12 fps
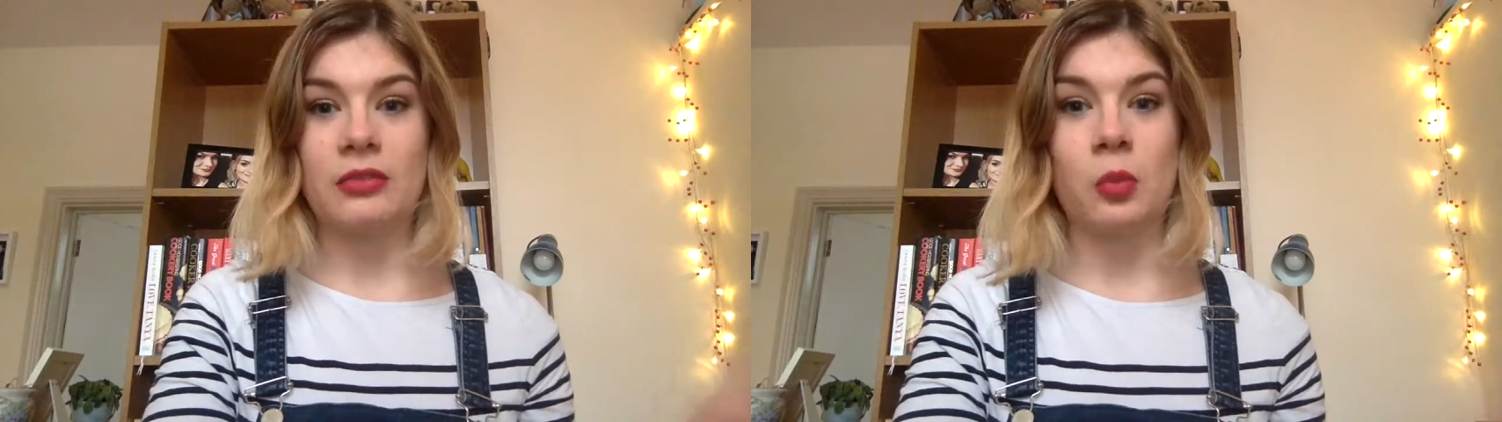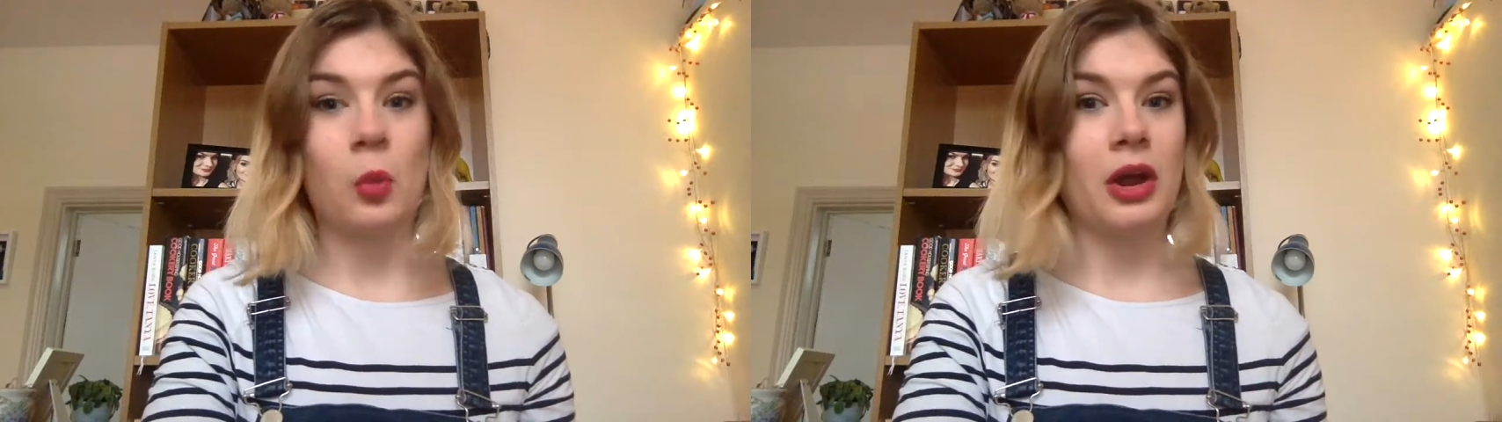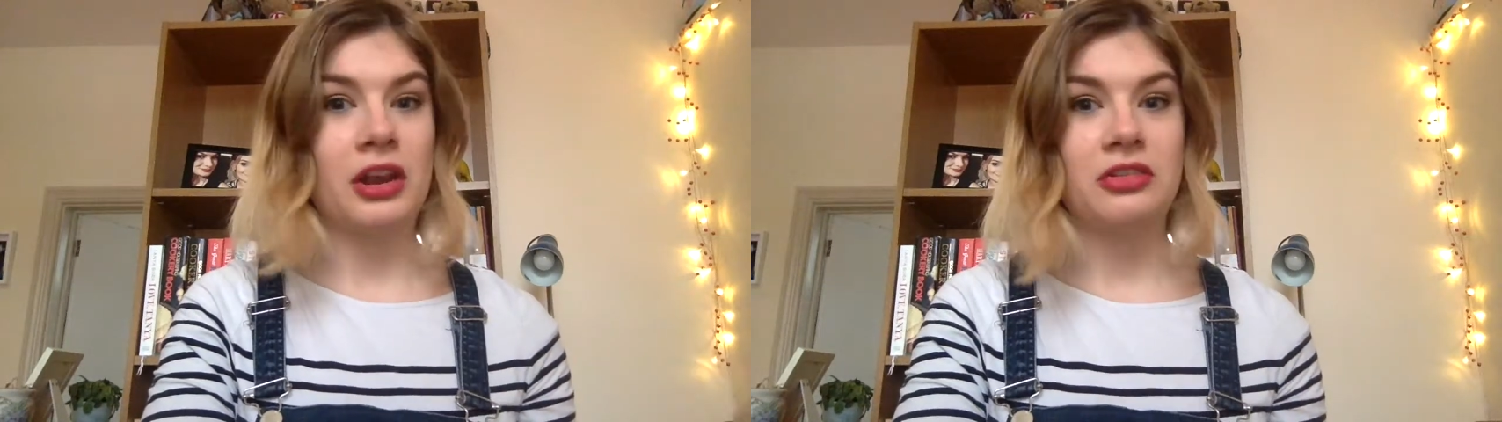
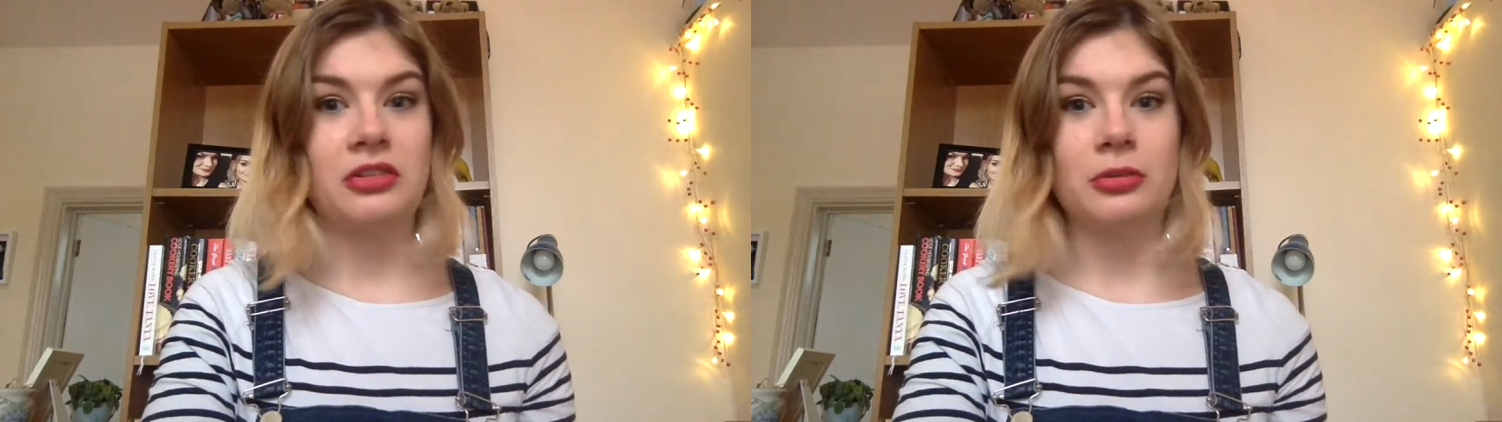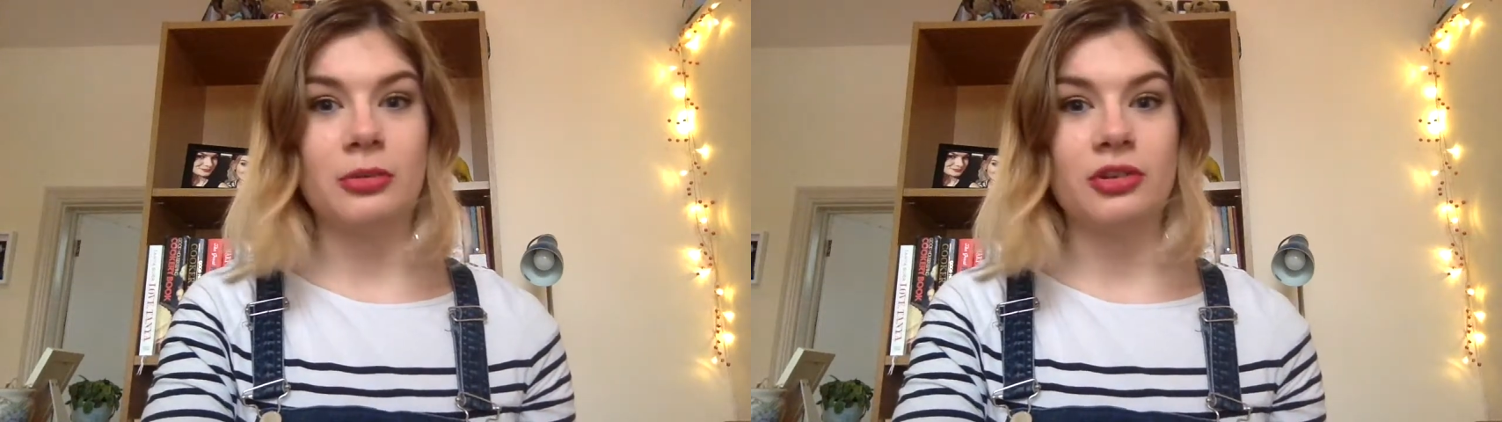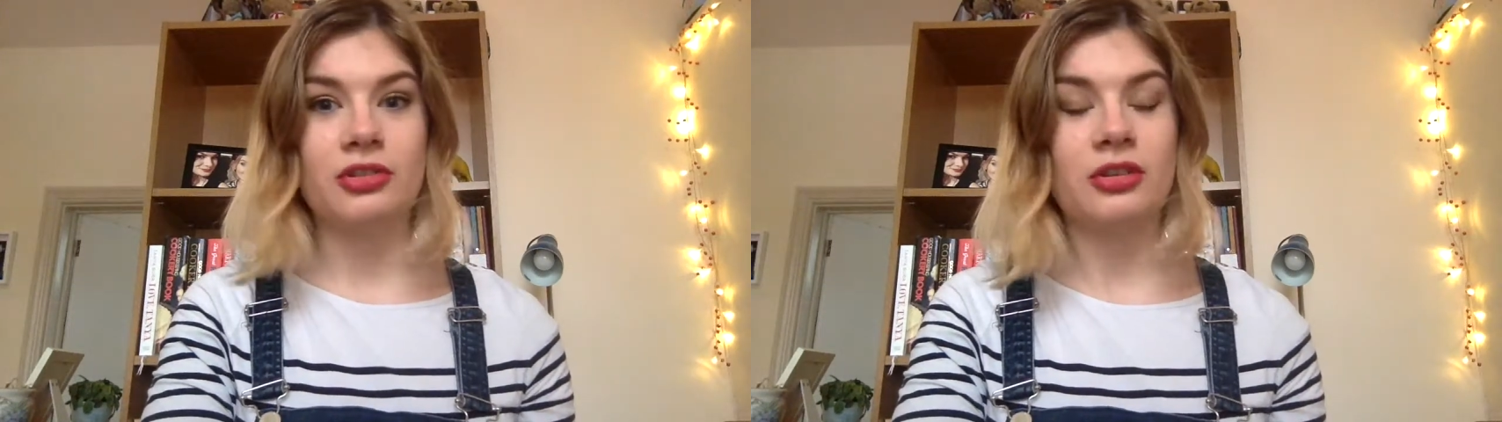way too
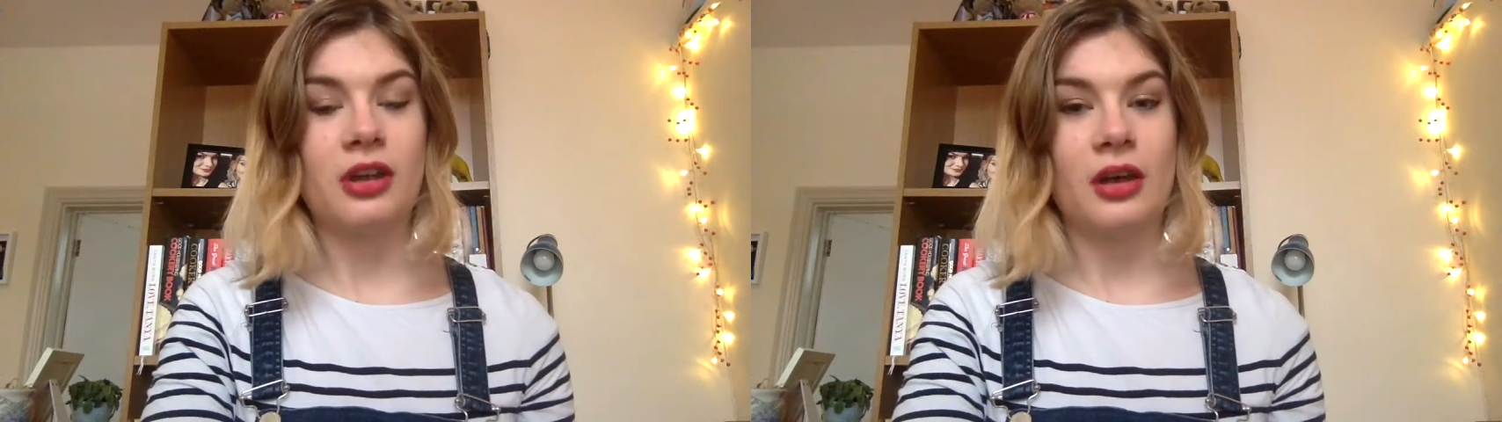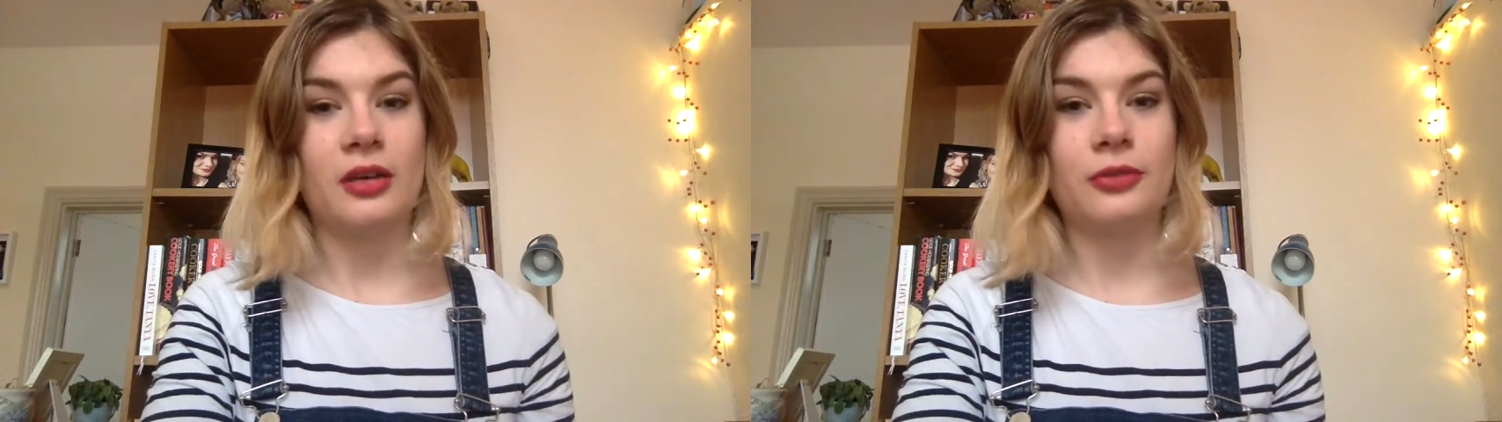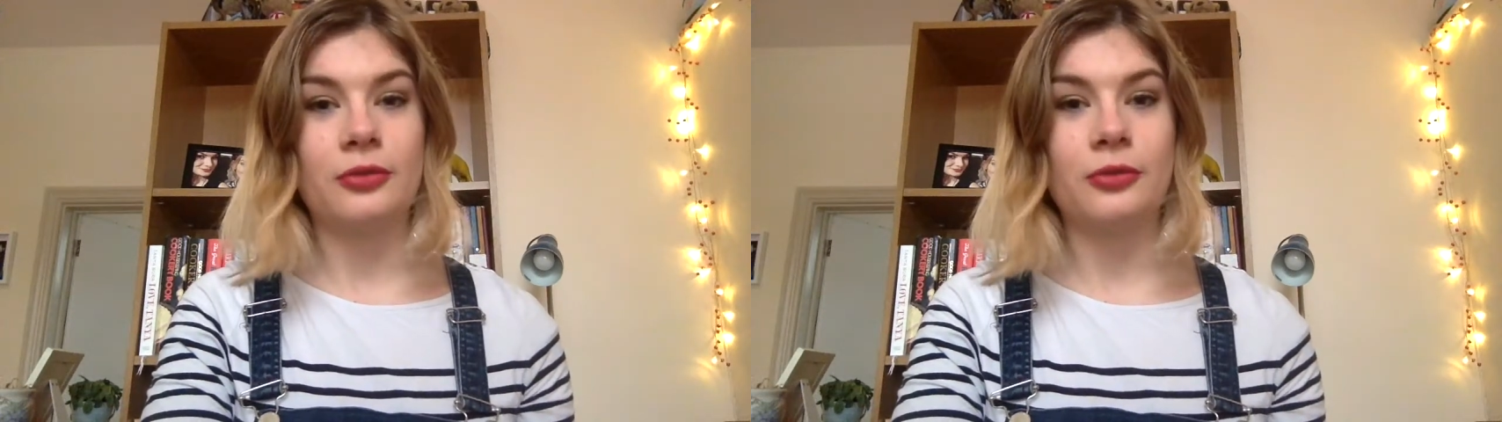much stuff